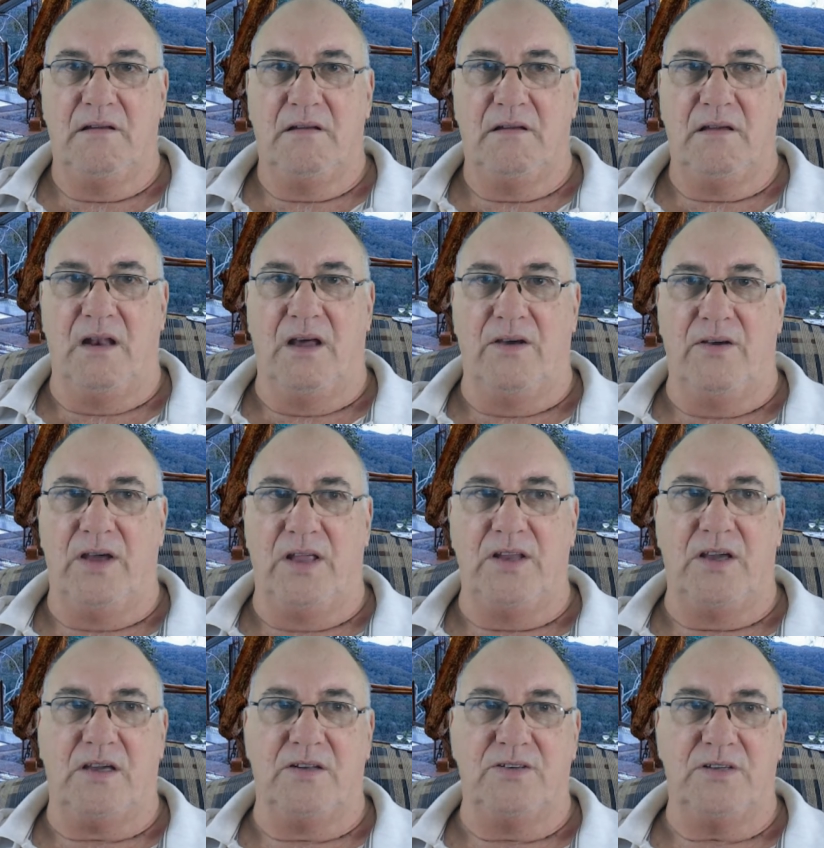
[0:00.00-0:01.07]
You know, and you
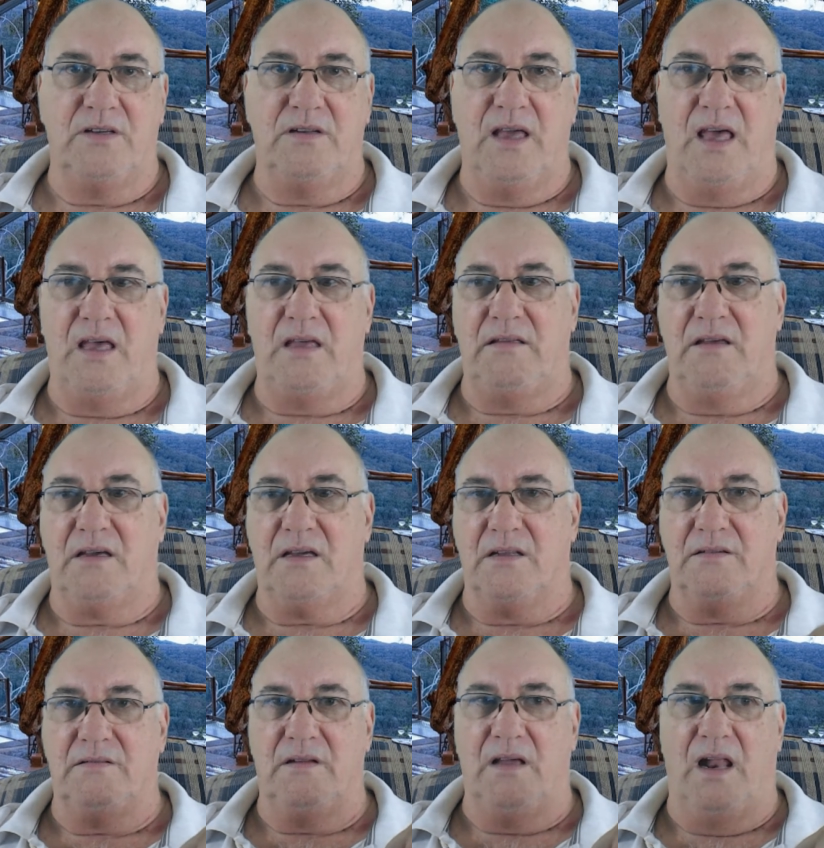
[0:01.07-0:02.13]
can do, yeah, you
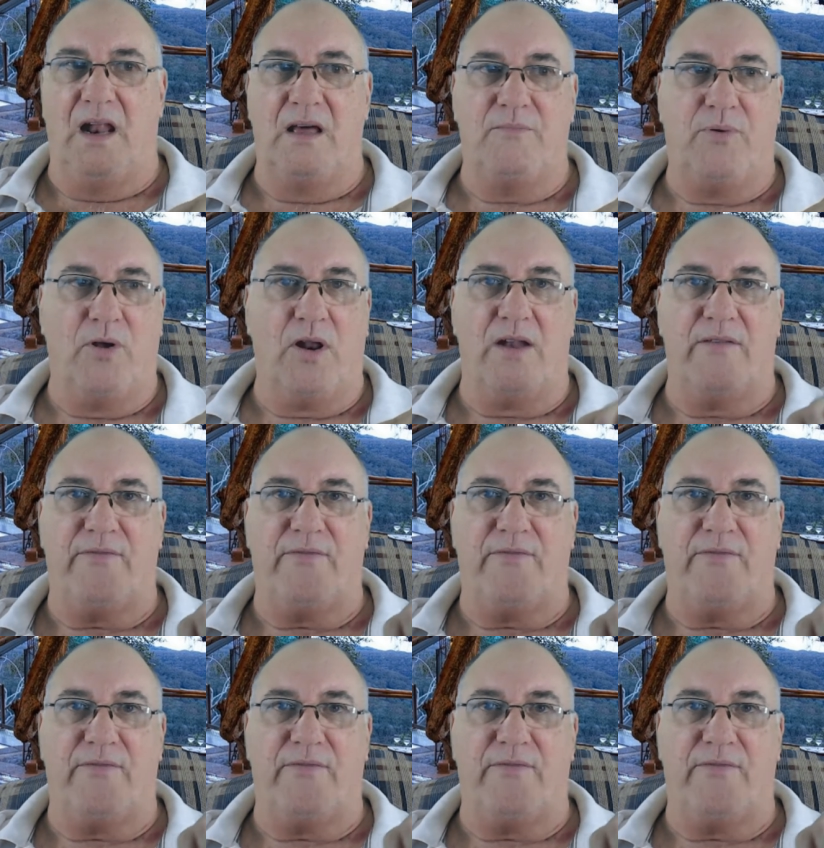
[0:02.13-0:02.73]
can, you know, put on a